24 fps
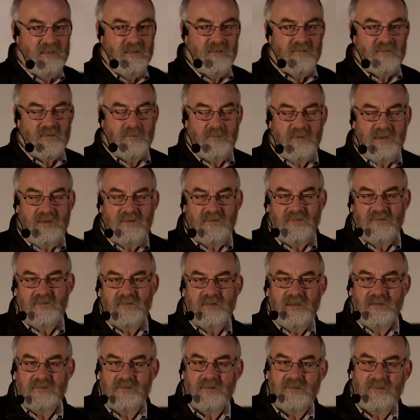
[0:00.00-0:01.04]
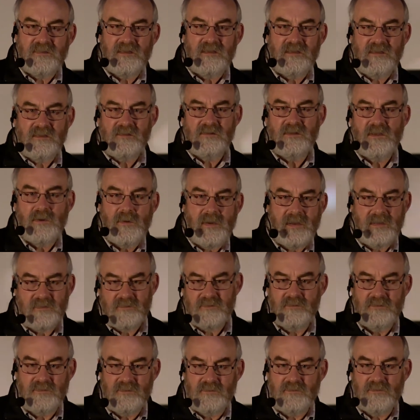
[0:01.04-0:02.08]
So we need to start to think anew,
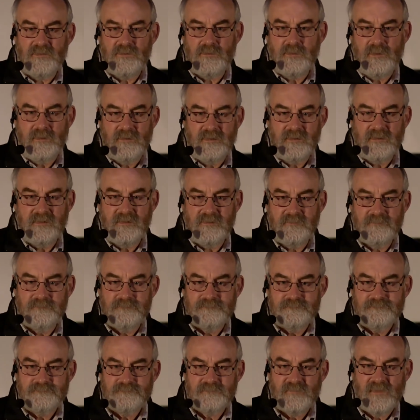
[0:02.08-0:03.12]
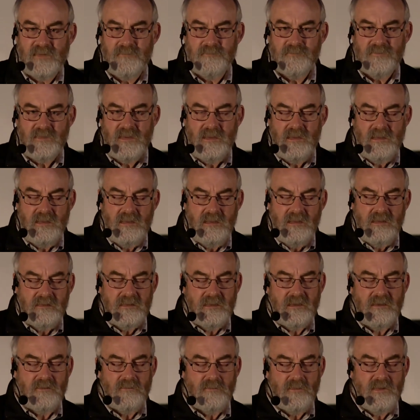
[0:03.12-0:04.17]
act anew, to quote Lincoln. Yeah?
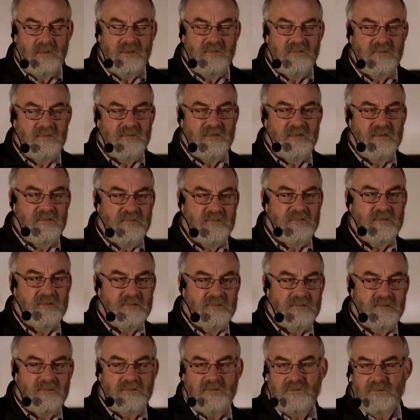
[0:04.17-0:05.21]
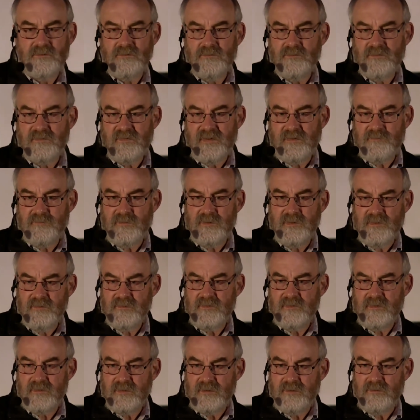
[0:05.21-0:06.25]
Now, one of the things I started to do several
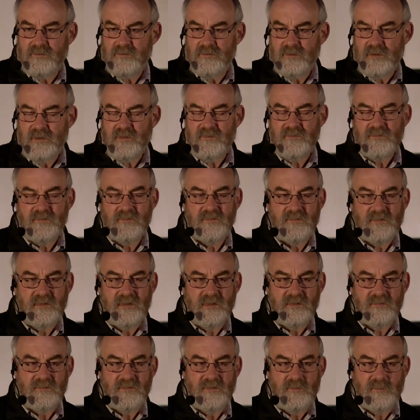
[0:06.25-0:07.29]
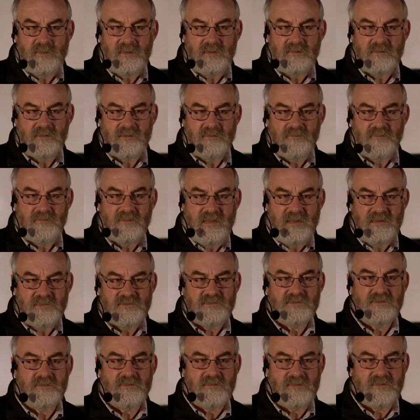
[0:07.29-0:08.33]
years ago is to start to build off
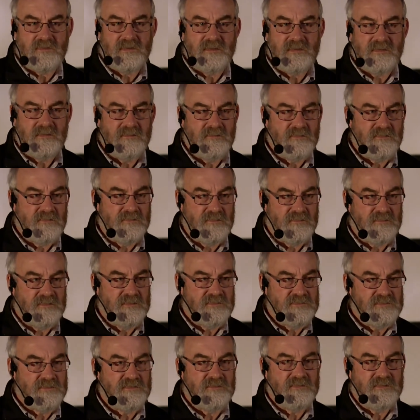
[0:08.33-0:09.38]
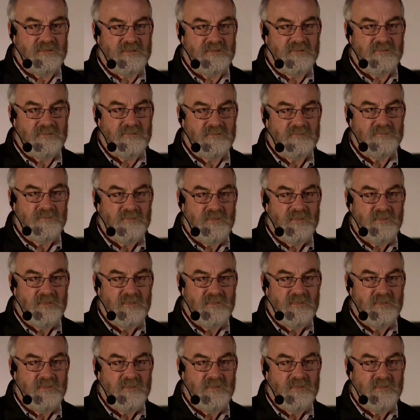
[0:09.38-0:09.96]
natural science, not social science.